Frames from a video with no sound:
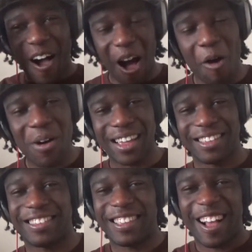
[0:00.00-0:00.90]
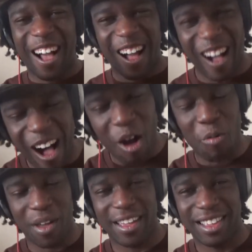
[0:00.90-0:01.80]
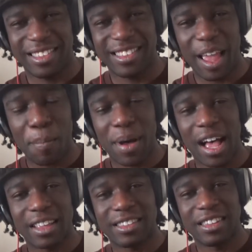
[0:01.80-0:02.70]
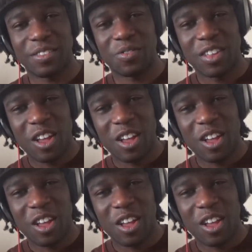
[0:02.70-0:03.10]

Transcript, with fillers: Always, always stay positive.